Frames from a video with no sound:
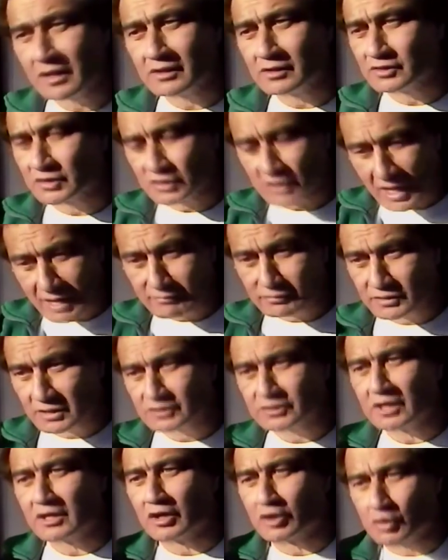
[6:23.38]
censor
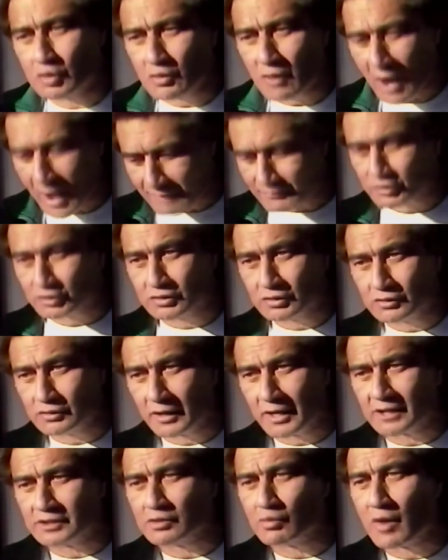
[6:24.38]
what we could
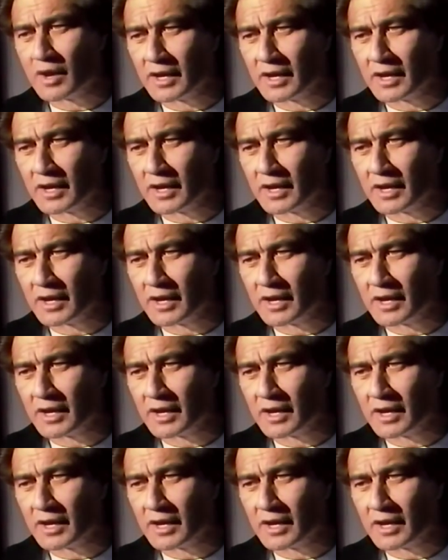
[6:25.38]
and couldn't